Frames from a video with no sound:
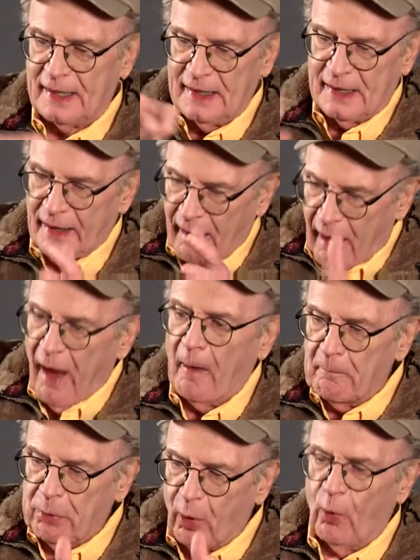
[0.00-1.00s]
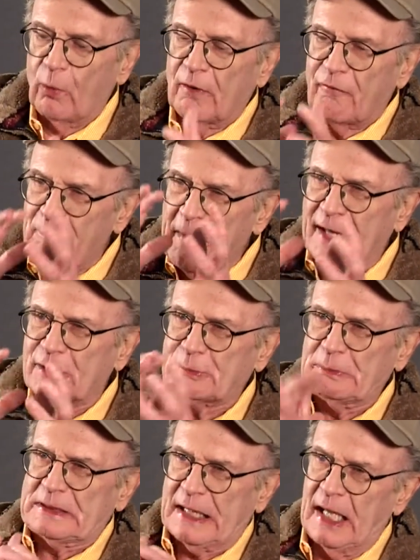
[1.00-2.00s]
eating a bowl of
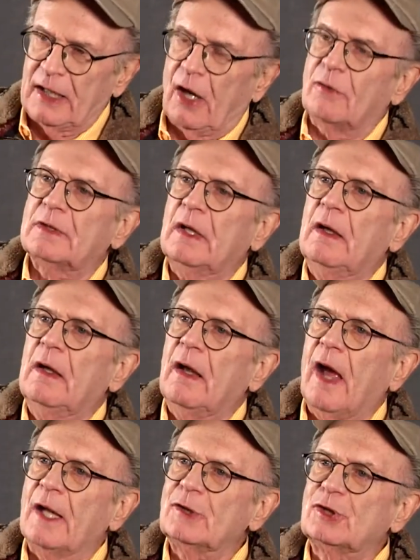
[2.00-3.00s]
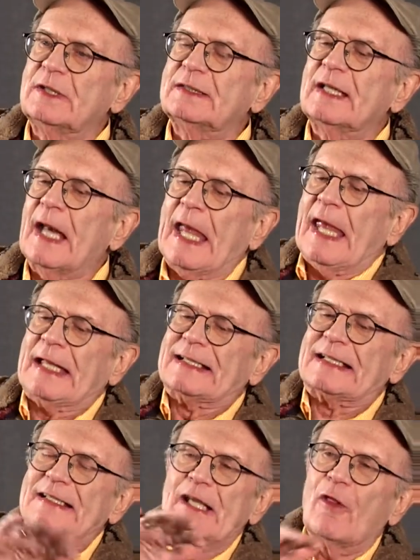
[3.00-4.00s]
mashed potatoes. And she said, "Ann
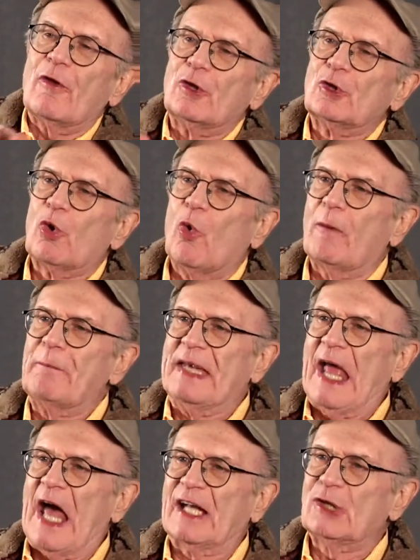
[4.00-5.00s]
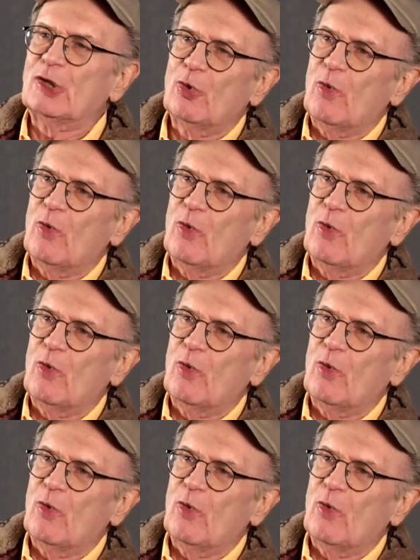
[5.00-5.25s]
Southern taught me how to do